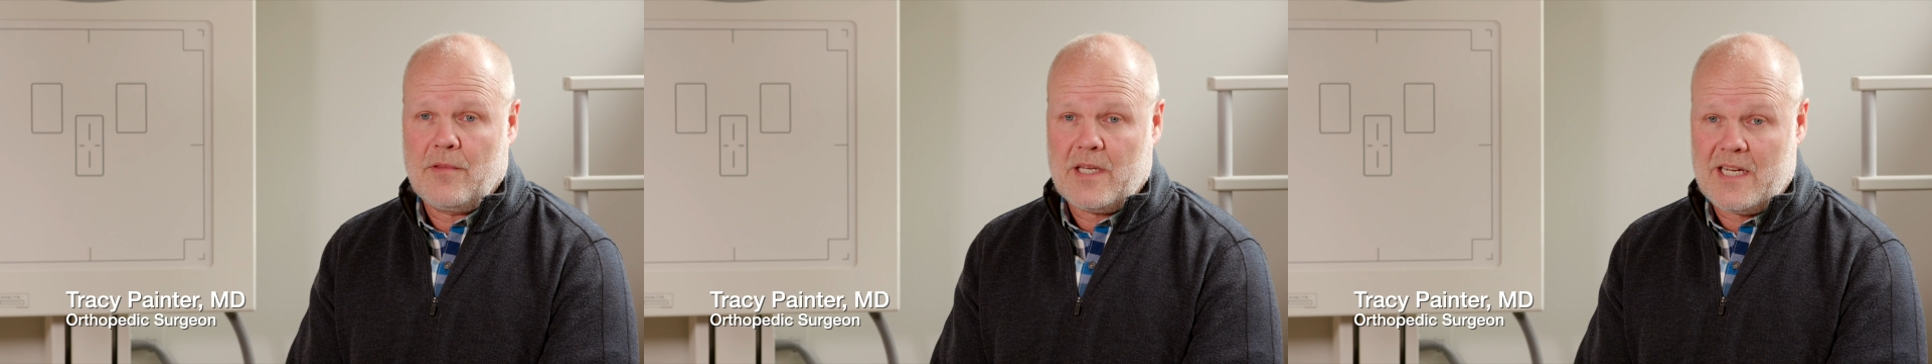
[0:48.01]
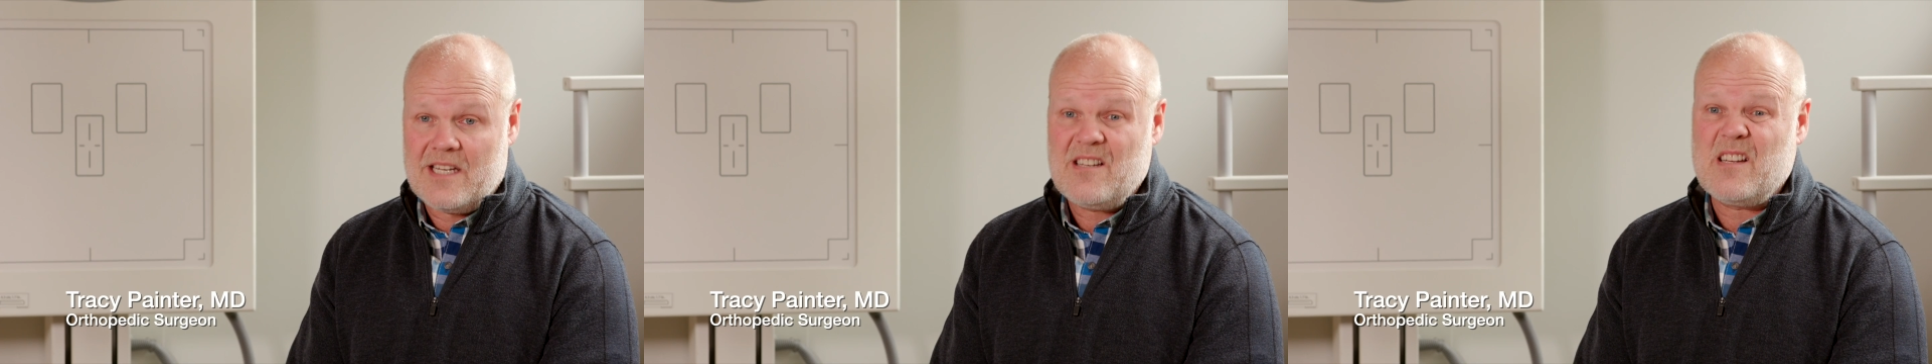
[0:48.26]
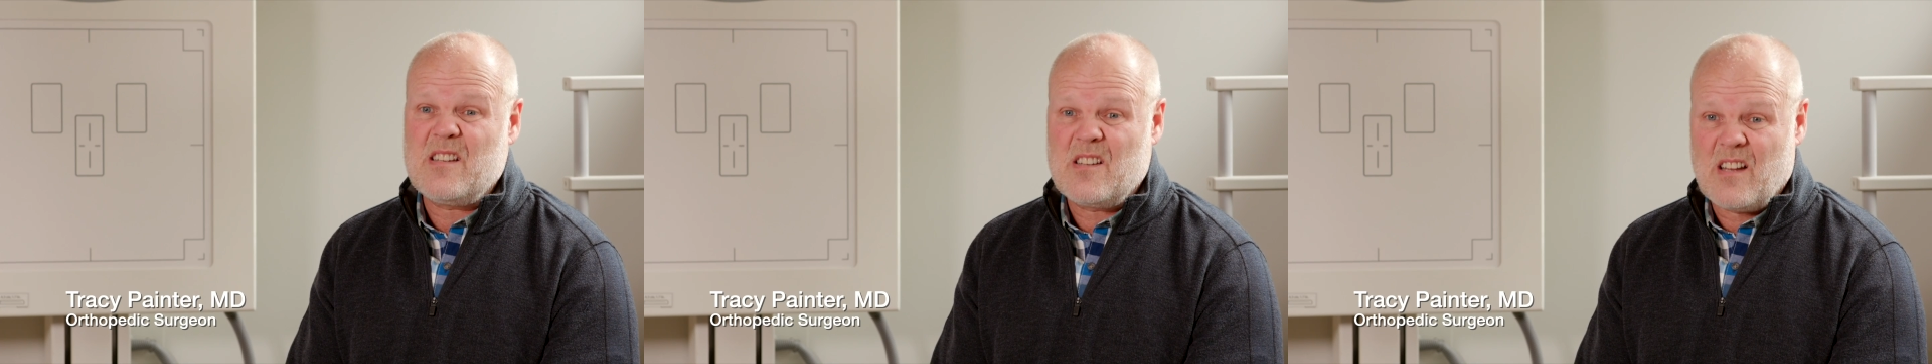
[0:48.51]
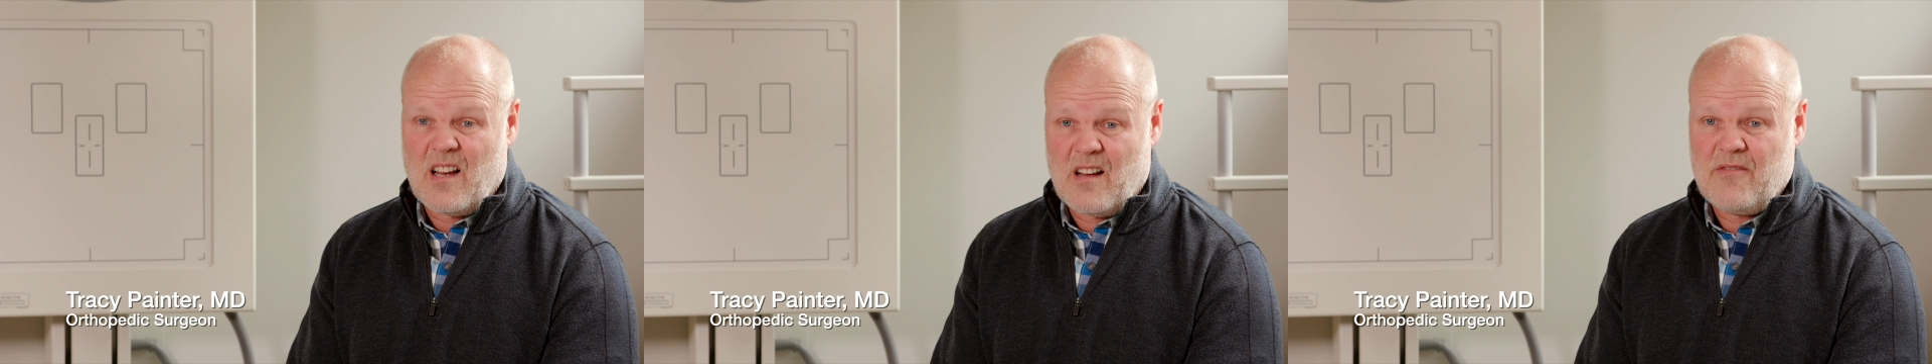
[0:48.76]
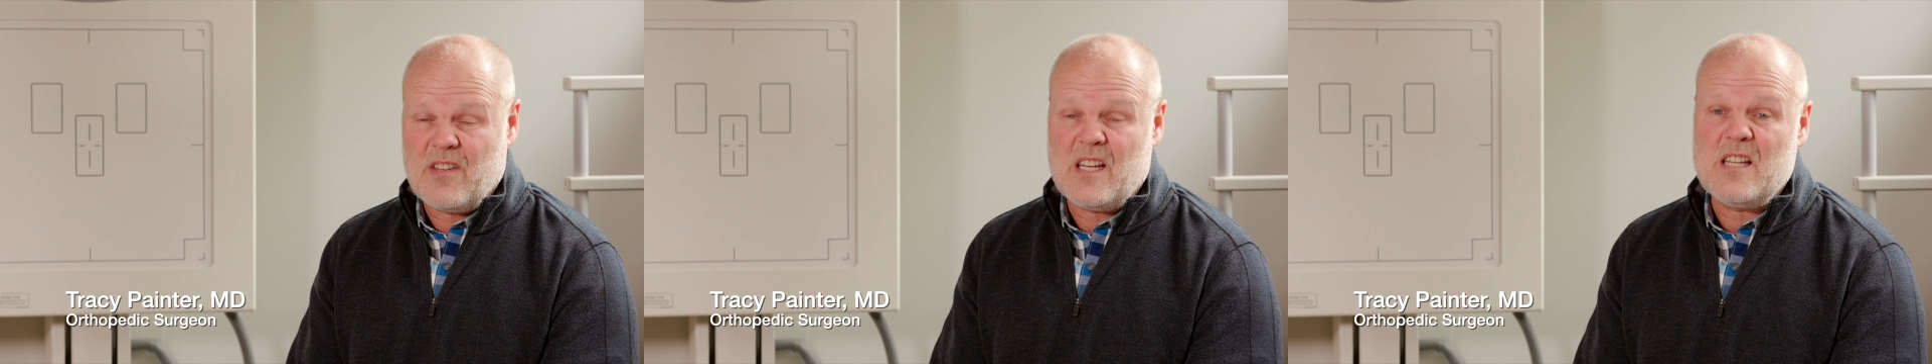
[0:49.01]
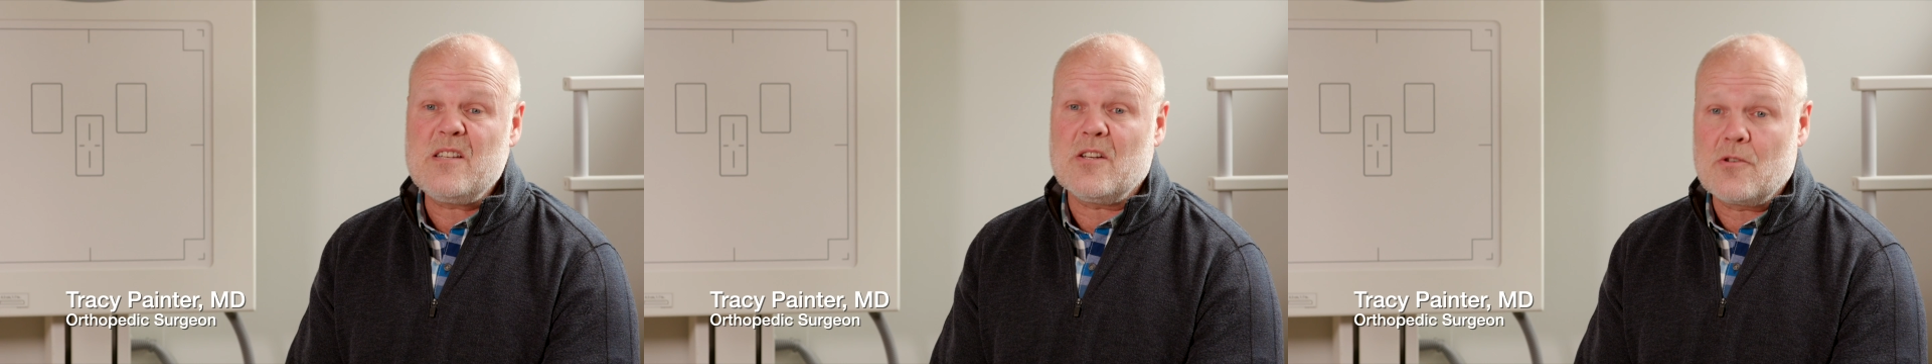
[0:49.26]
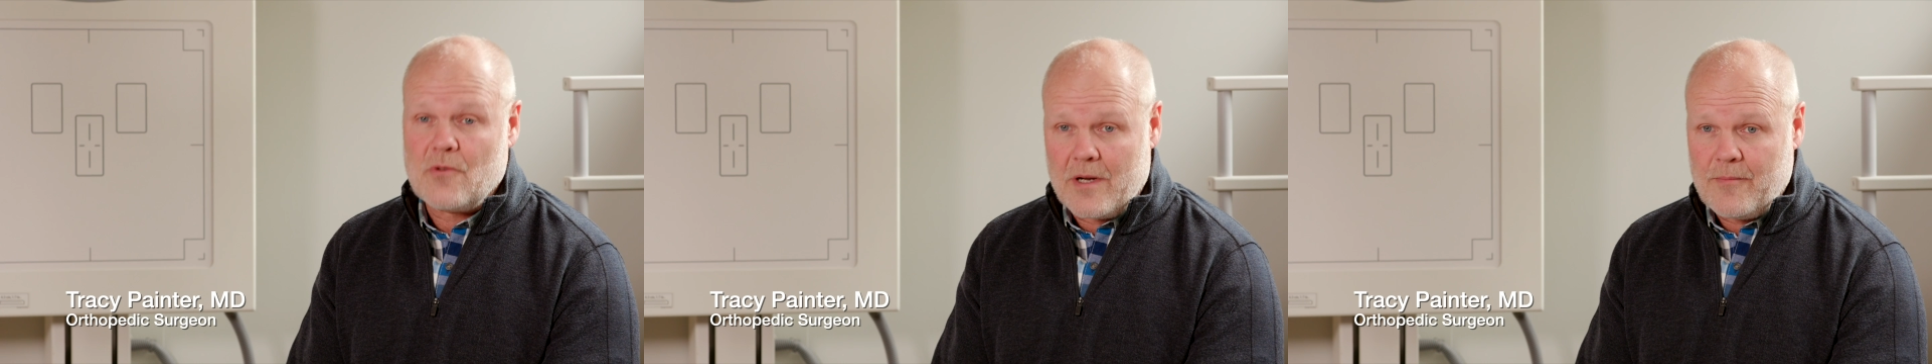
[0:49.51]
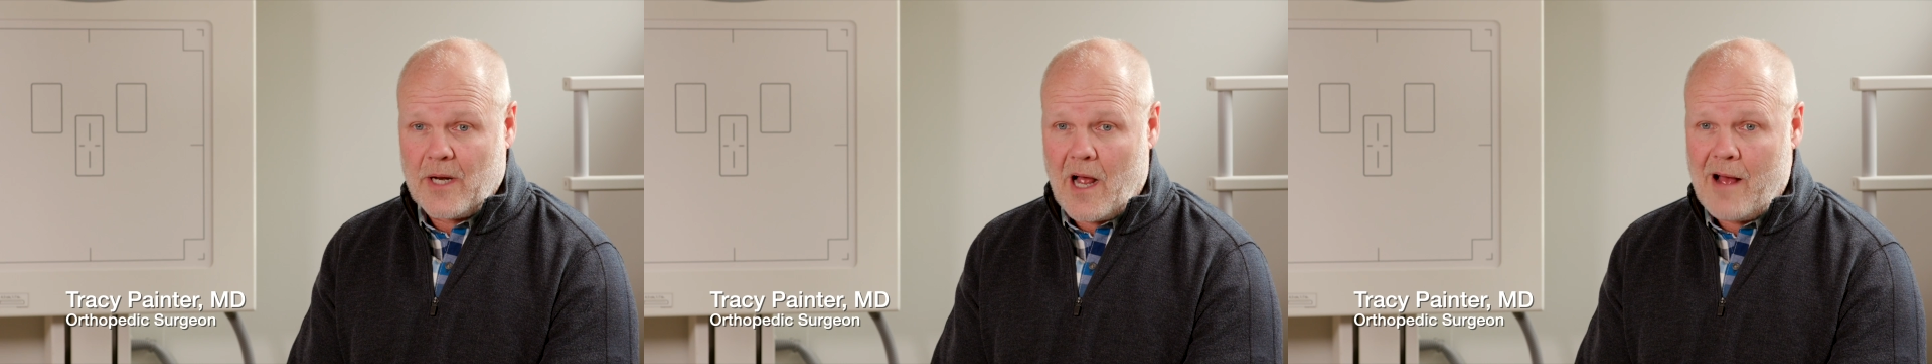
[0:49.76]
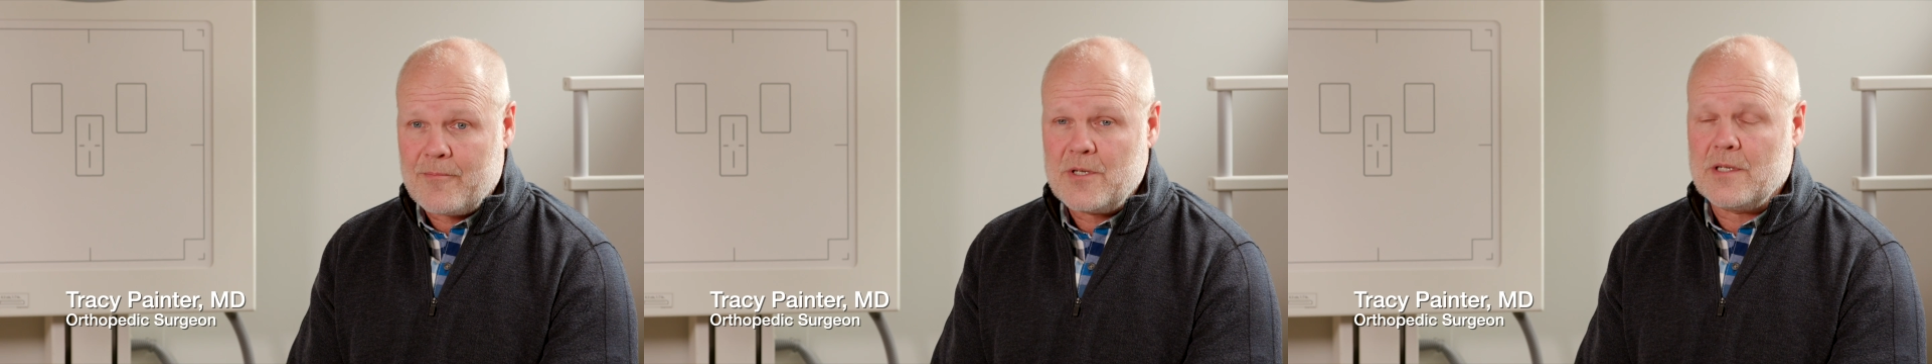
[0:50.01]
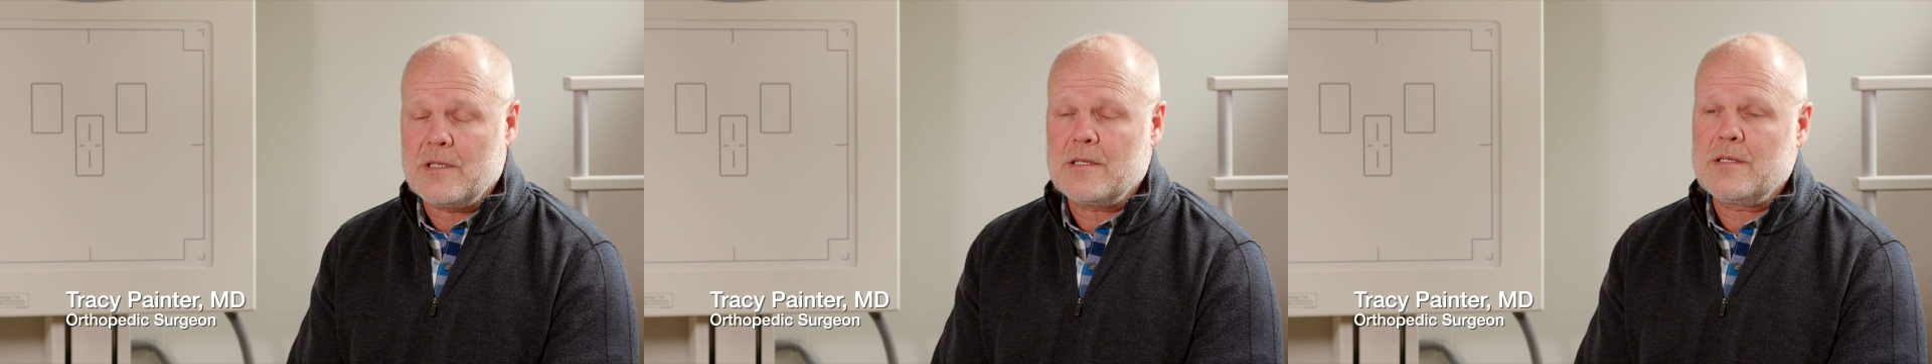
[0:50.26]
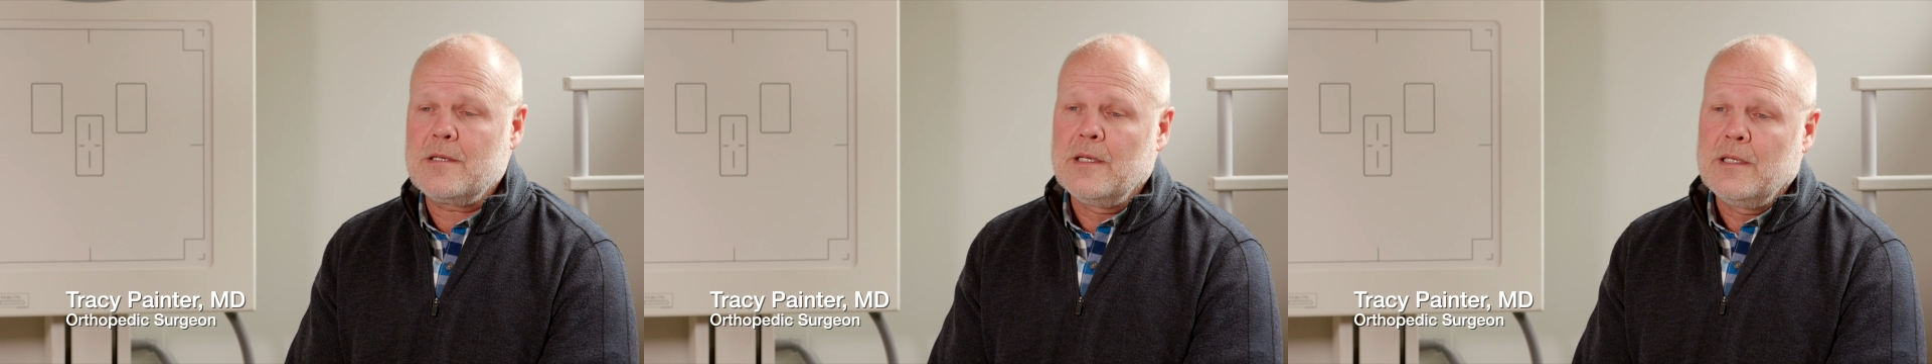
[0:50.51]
the easy stuff, the easy treatment options